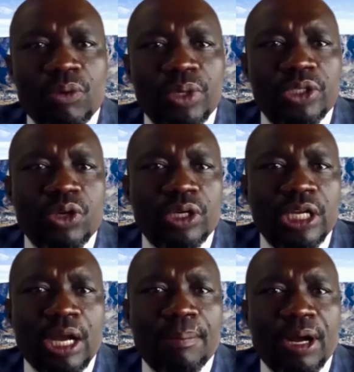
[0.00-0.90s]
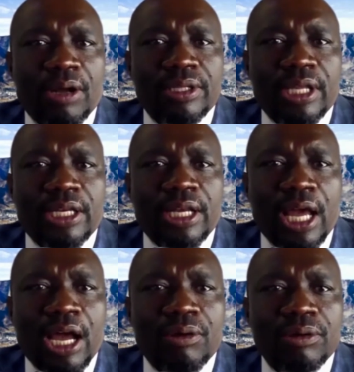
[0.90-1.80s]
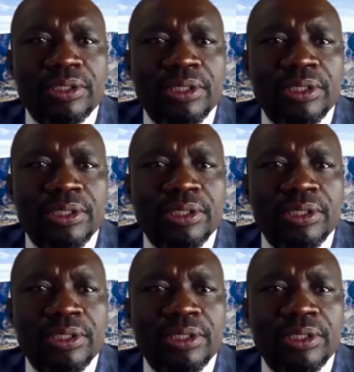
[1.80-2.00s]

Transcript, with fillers: we're talking about the cloud,